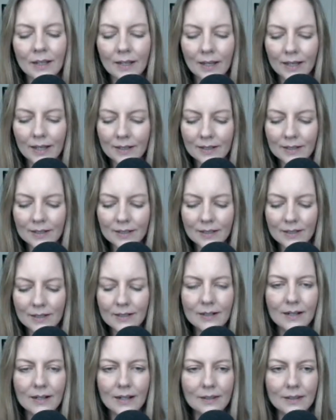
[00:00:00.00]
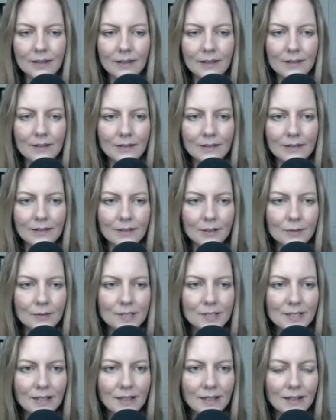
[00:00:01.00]
And here, I think it
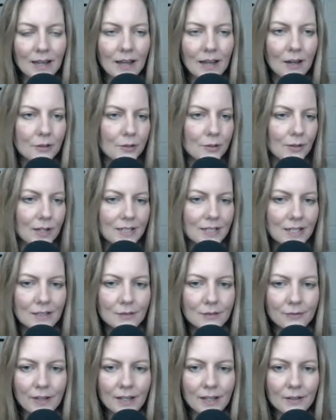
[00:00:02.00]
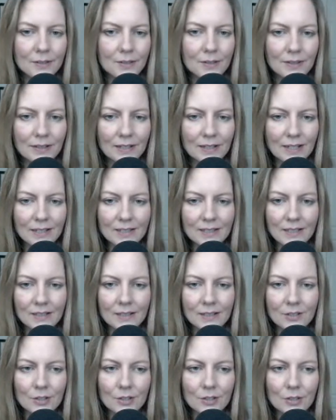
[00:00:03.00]
was like, how do you identify also the
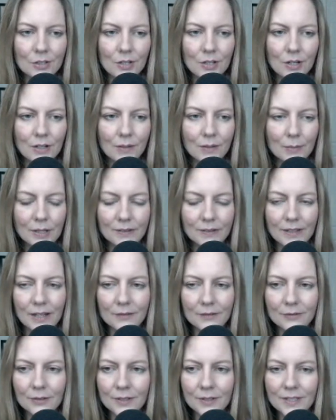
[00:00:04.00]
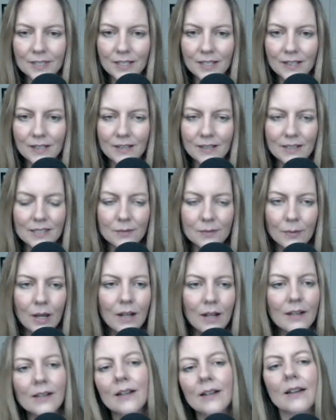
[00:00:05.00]
naysayers? Just to talk about that for a second as
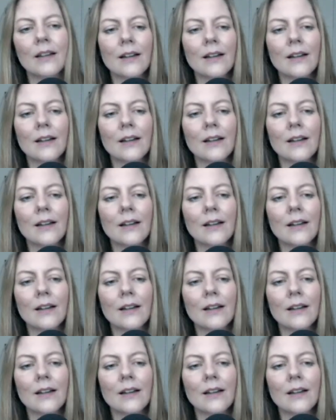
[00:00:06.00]
well.